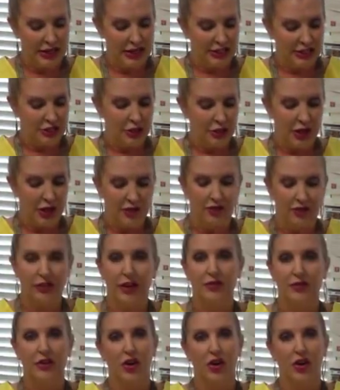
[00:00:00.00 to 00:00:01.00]
So I've
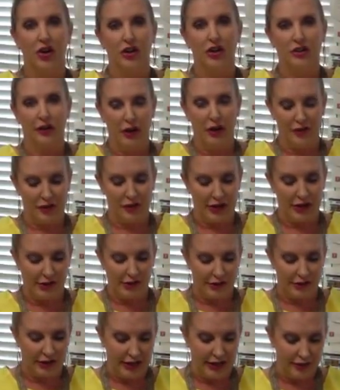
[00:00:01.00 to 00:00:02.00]
loved cars forever and
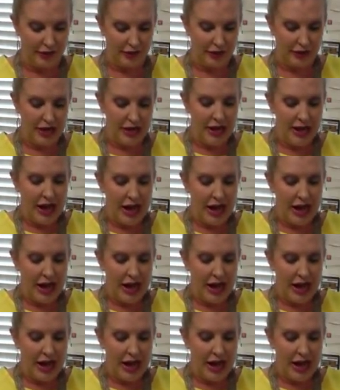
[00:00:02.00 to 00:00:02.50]
ever and ever.